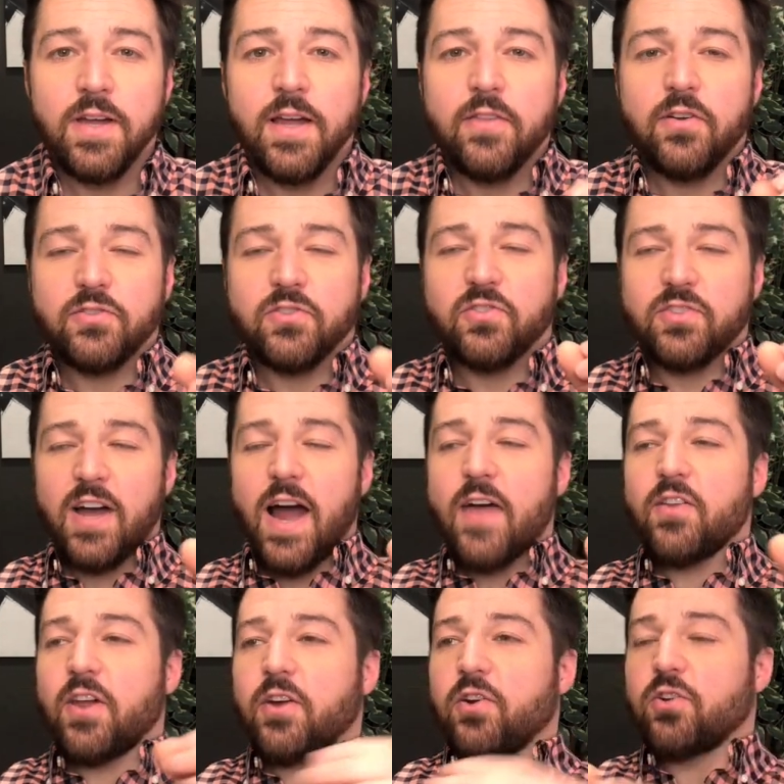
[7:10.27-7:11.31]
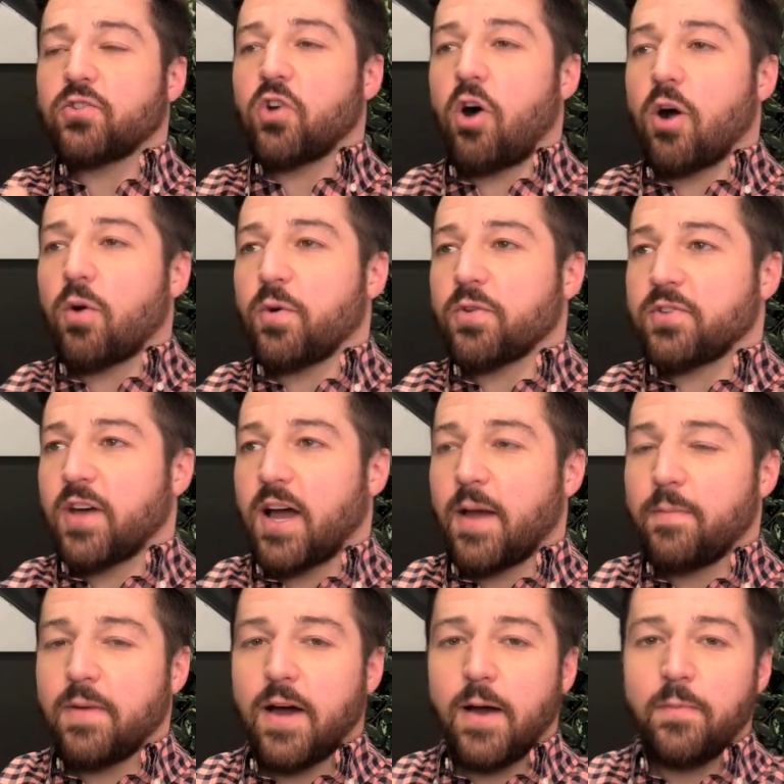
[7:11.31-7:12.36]
There's this guy that I heard talk one
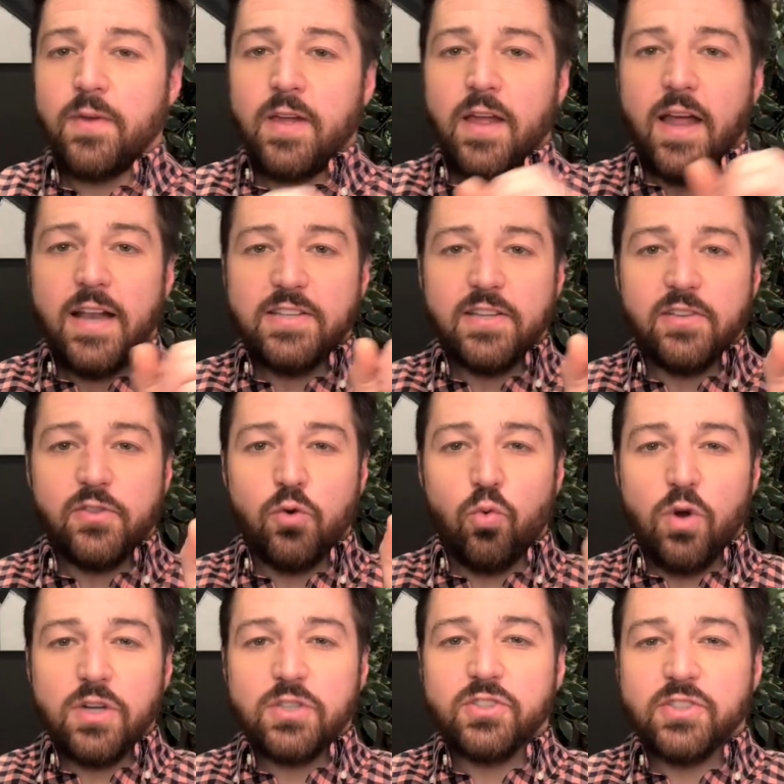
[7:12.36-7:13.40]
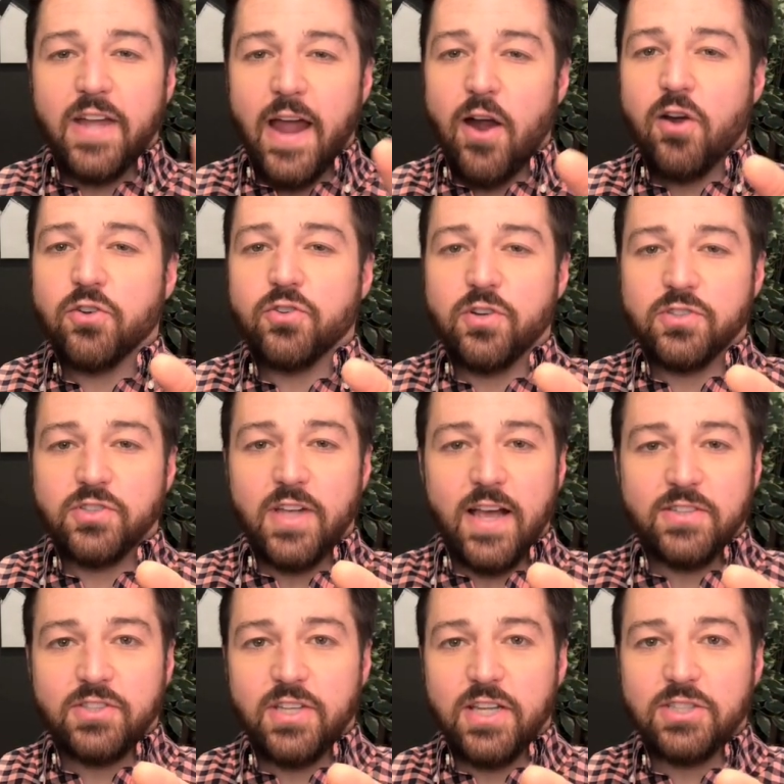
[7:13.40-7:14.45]
time, and he said the worst character
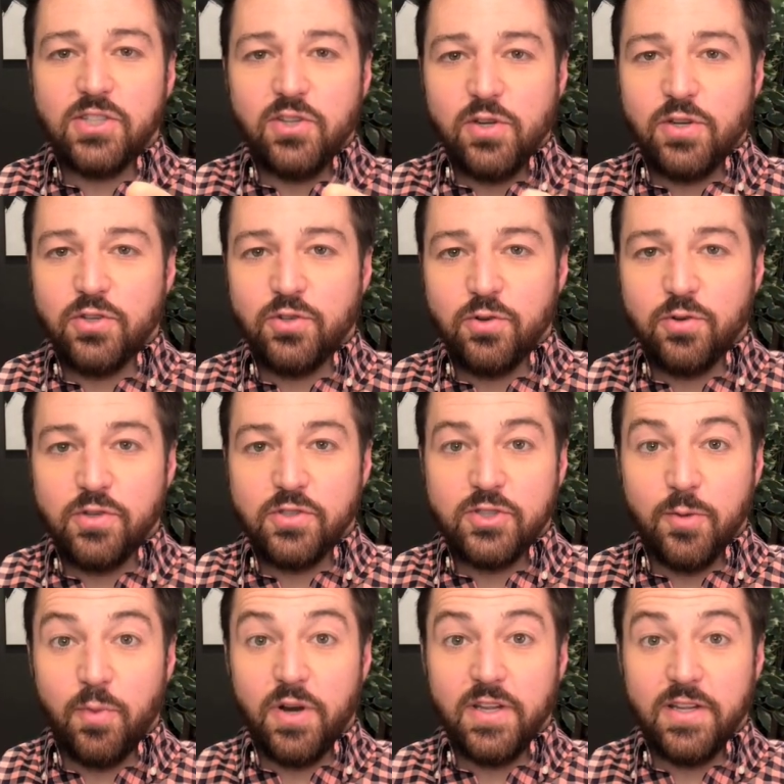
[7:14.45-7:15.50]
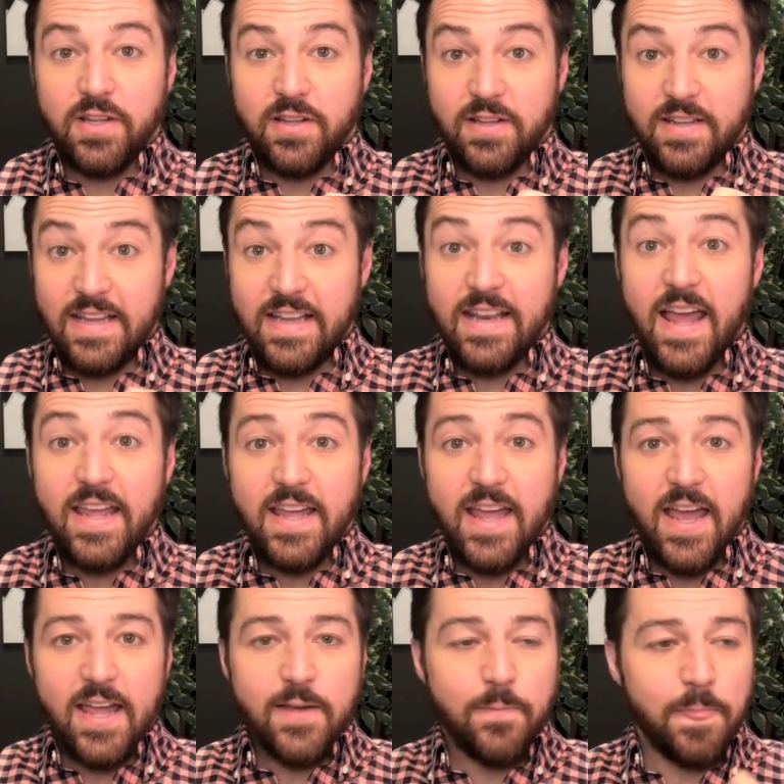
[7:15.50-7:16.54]
assassination you can do to somebody in
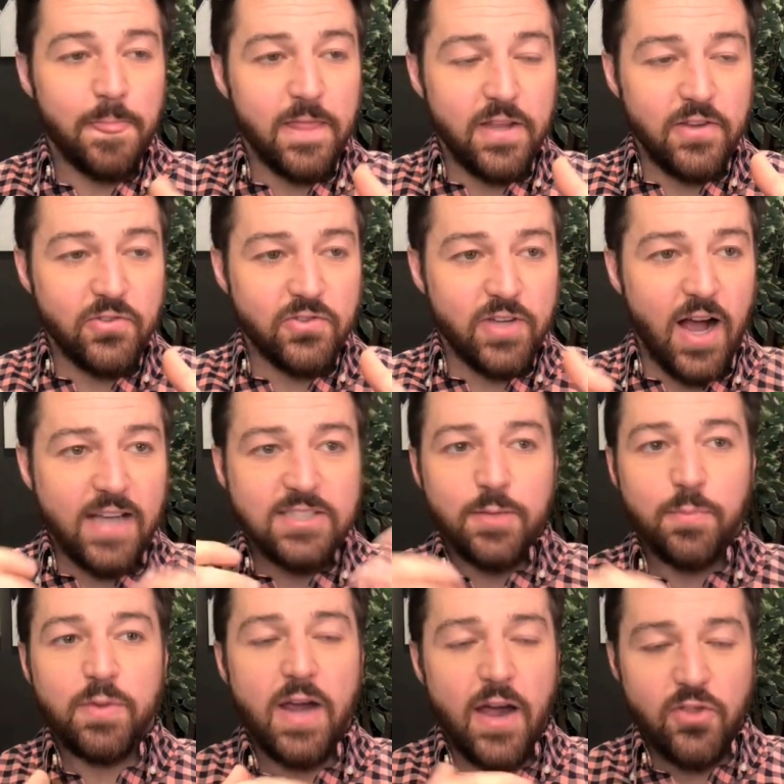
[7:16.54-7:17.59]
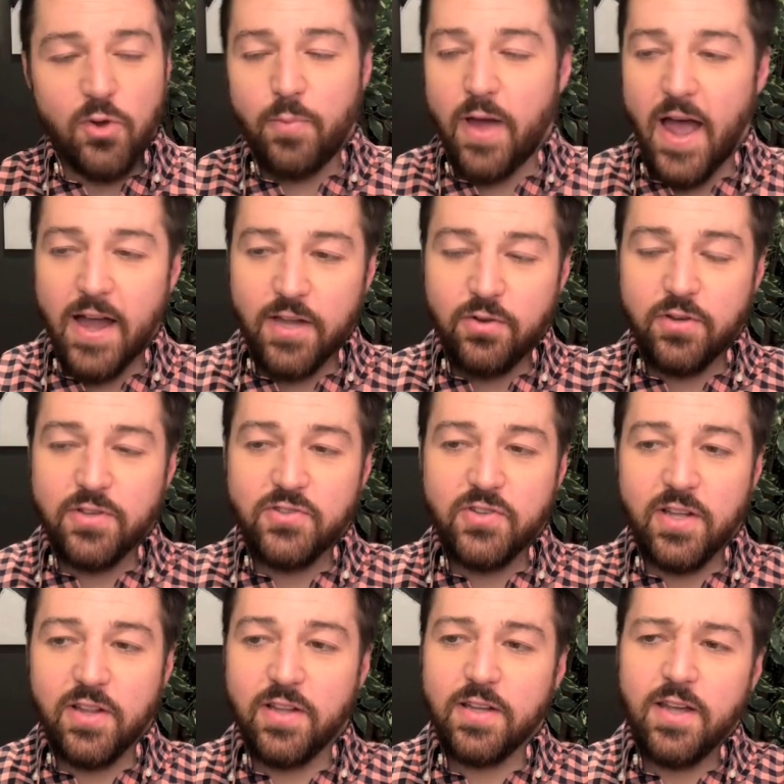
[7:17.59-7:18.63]
AA is gossip behind their back, and you can
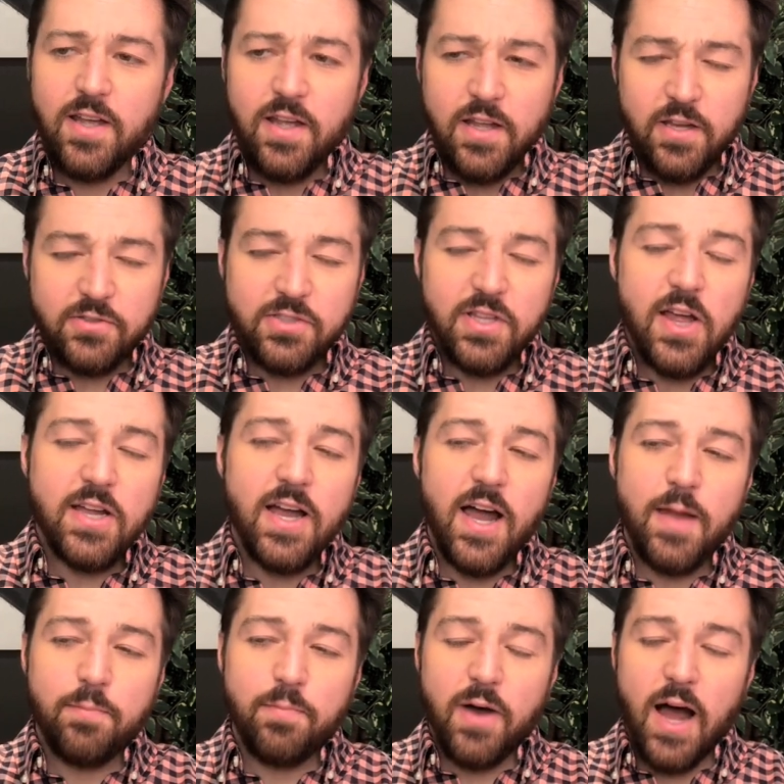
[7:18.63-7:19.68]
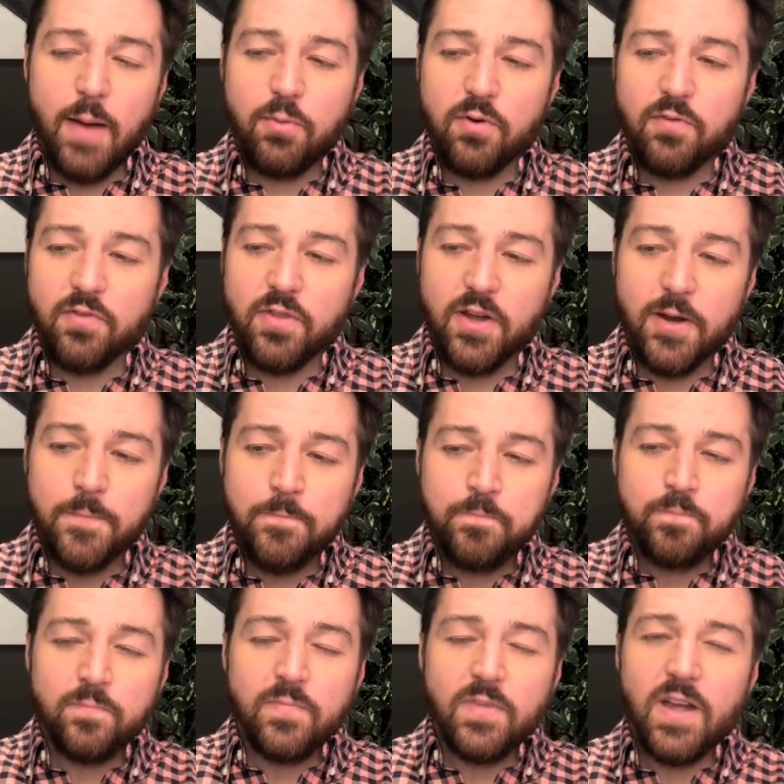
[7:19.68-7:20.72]
say see that guy Bob over there?
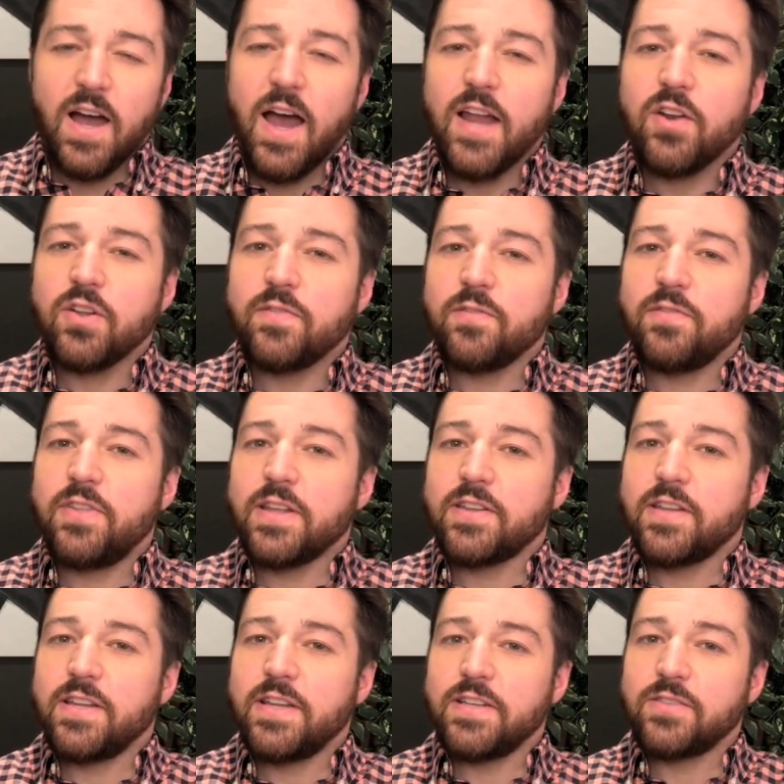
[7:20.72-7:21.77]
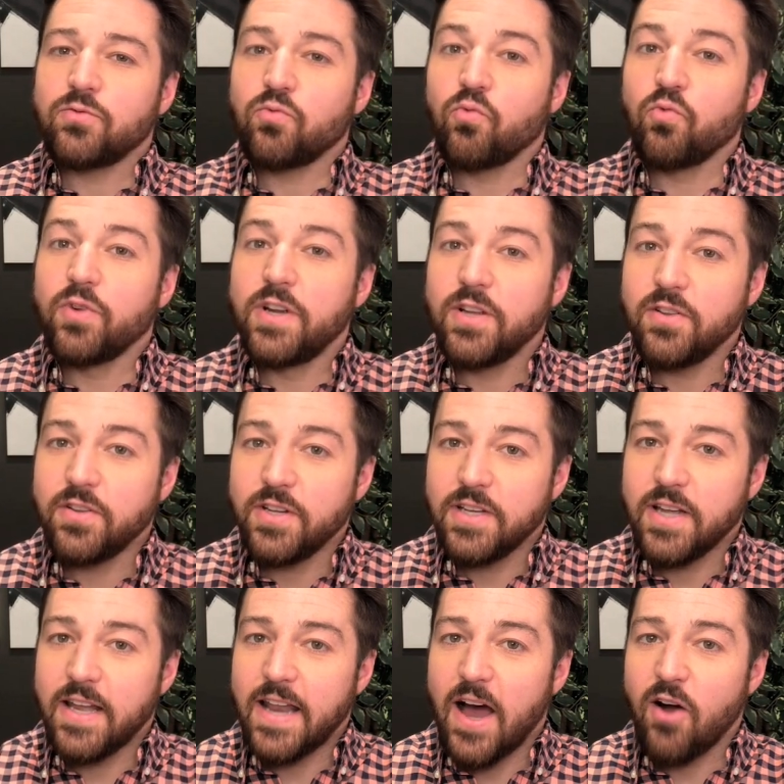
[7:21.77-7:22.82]
I don't even think that he's
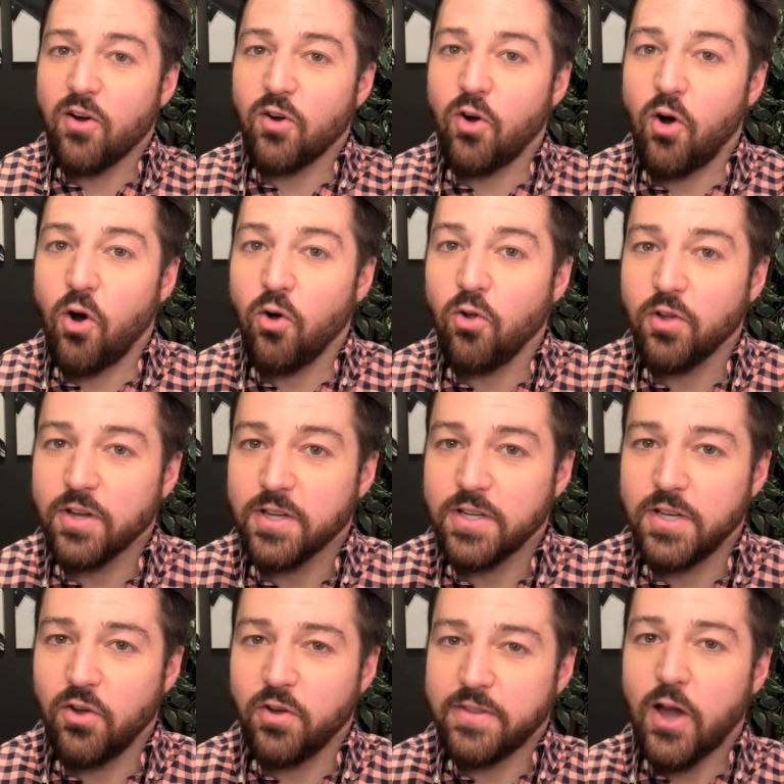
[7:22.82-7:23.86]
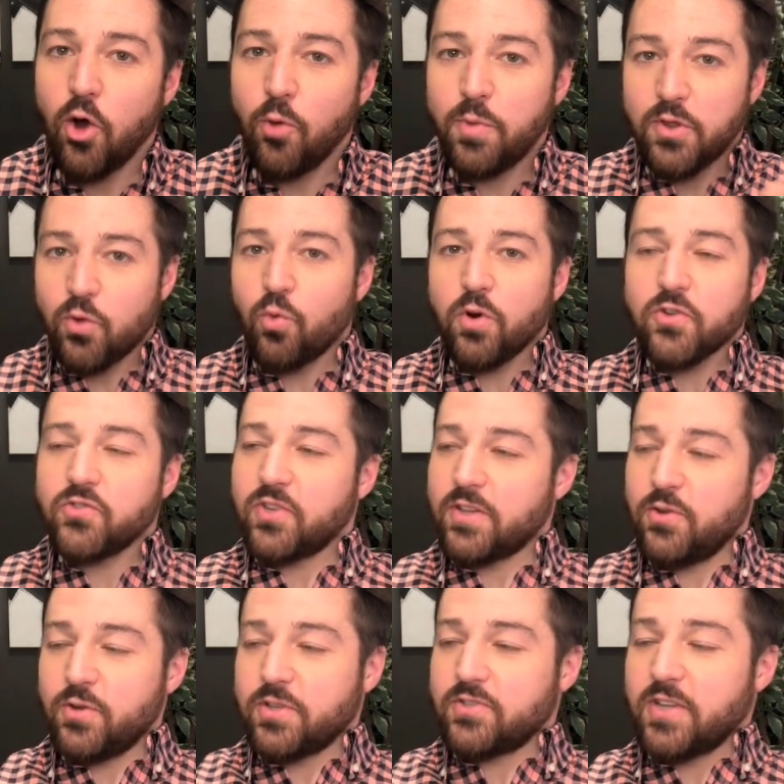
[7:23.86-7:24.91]
really an alcoholic. That would be the worst
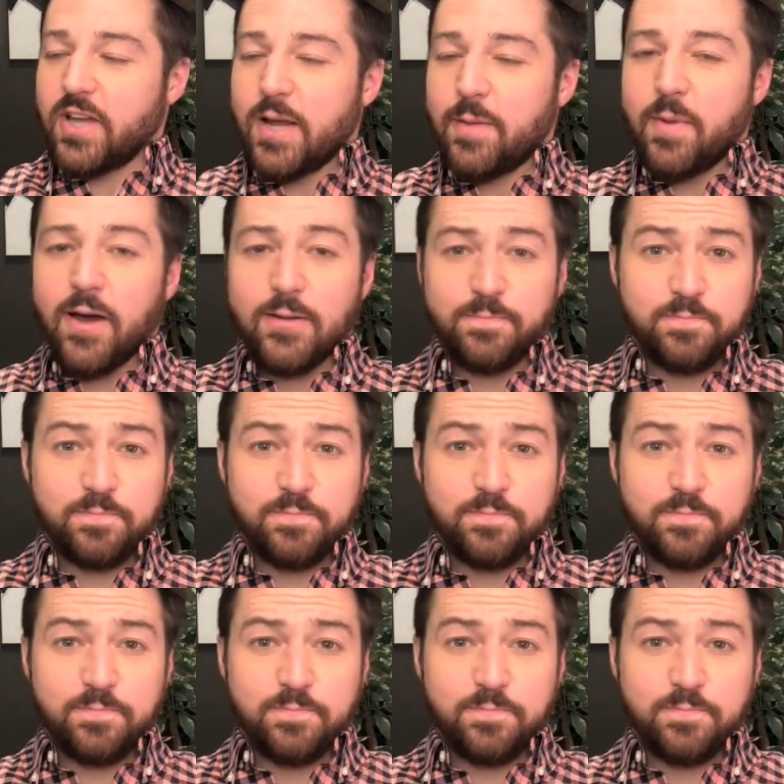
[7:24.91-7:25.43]
thing you could say about him.